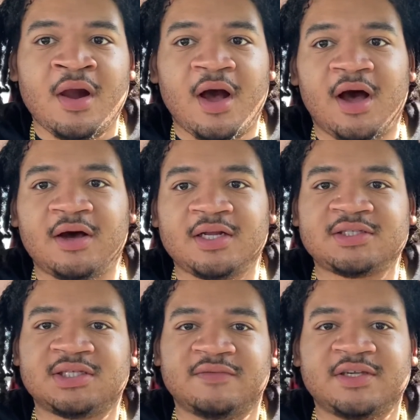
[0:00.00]
all that
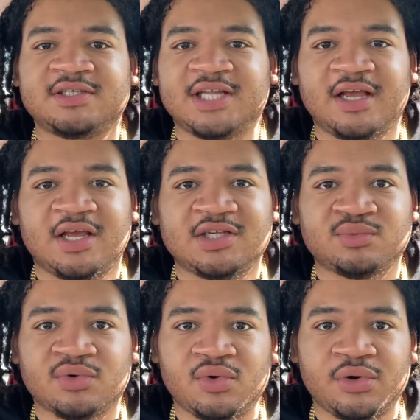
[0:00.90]
stuff. It's like, it's
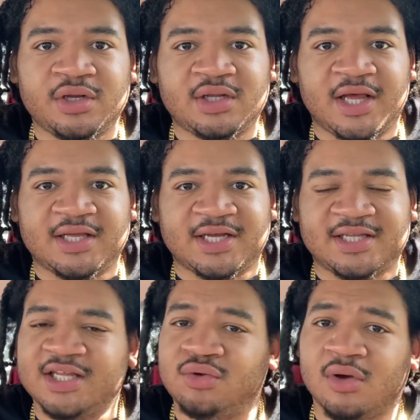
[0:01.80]
recorded like, I
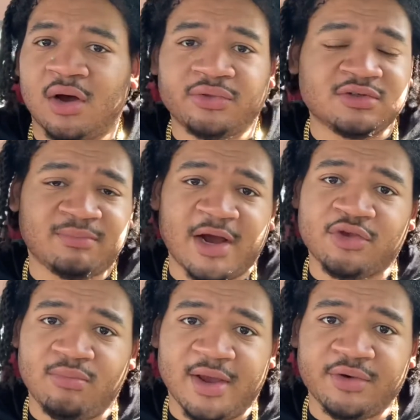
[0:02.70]
think you call those
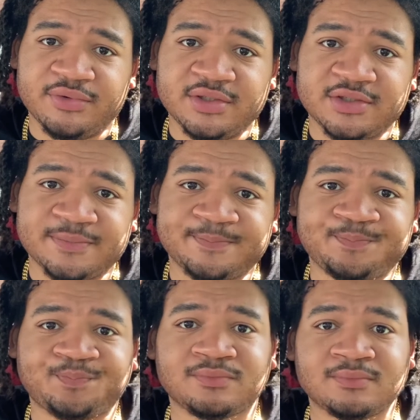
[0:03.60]
mockumentaries,
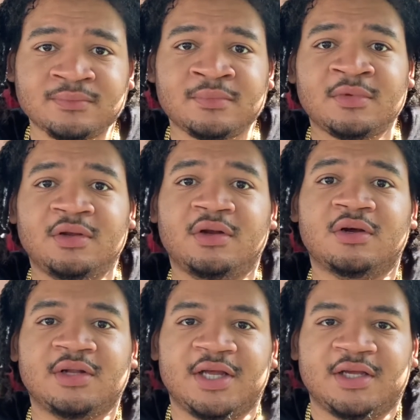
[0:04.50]
you
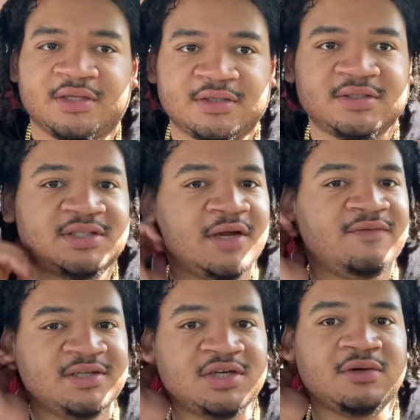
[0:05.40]
know, like stuff,
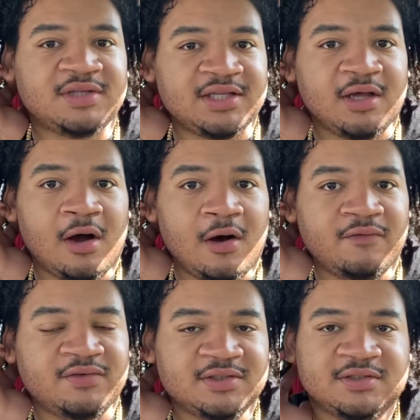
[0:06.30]
shows like The
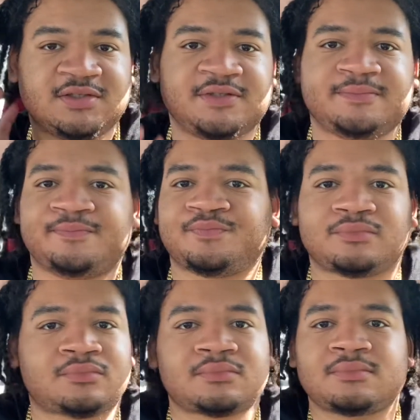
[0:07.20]
Office,
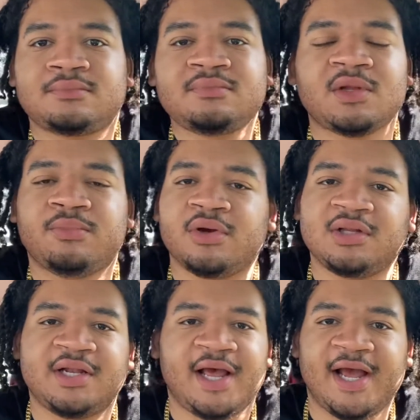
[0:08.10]

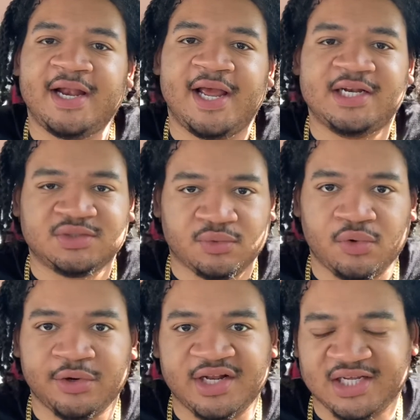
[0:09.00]
Brooklyn Nine-Nine. It's
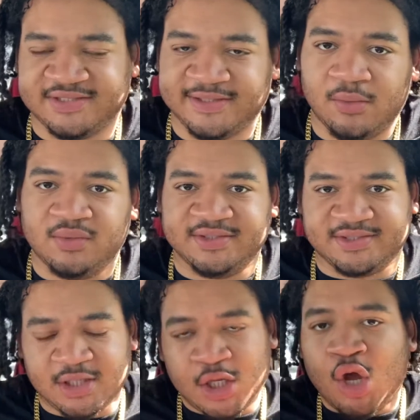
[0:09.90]
recorded like someone's
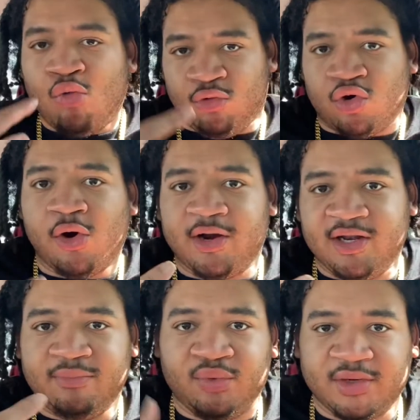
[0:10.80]
recording
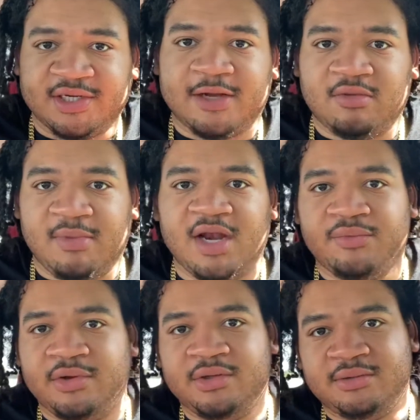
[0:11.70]
them doing a
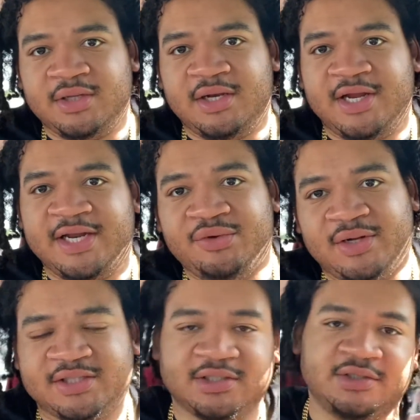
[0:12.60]
documentary, and then they do
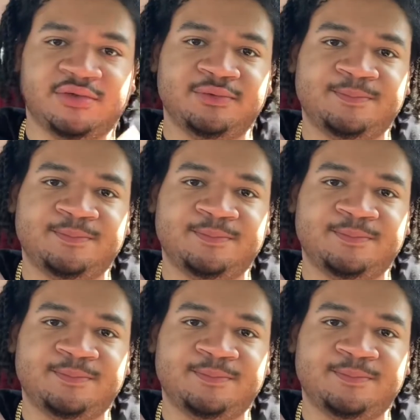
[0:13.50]
like the little